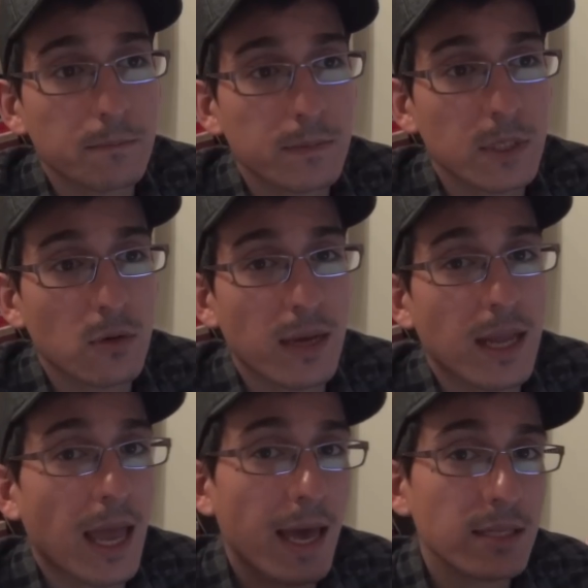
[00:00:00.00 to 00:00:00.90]

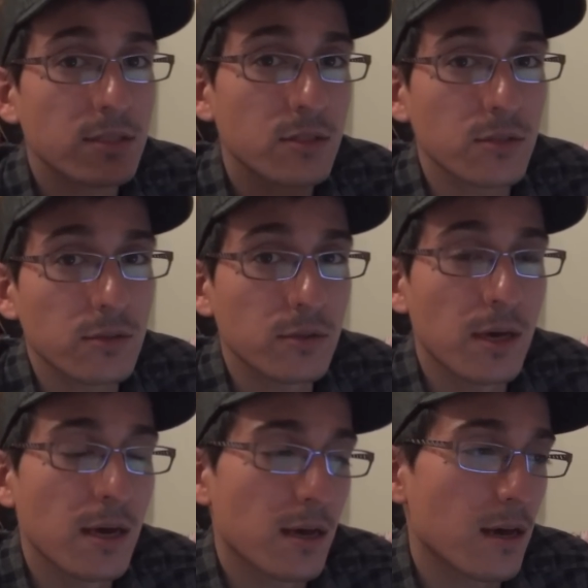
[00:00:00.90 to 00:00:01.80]
It adds to
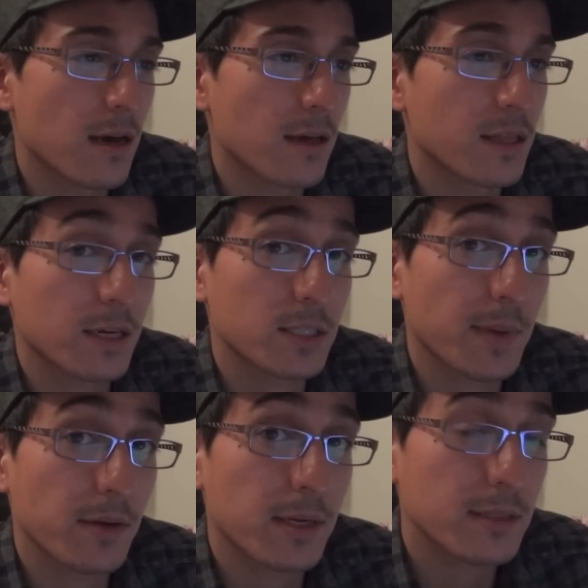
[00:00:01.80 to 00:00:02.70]
the
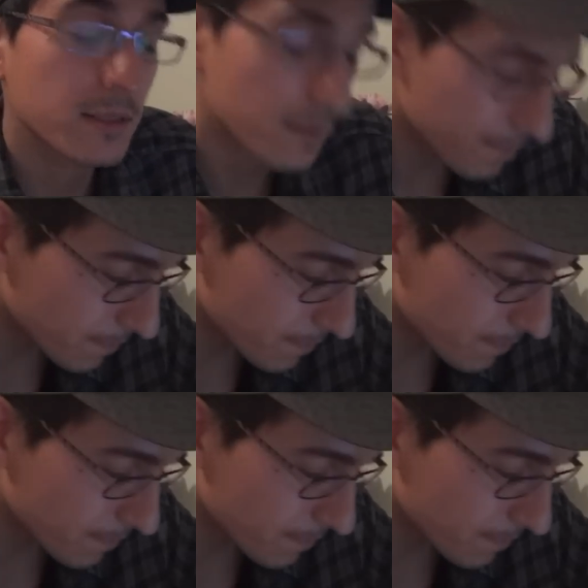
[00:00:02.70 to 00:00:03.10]
experience.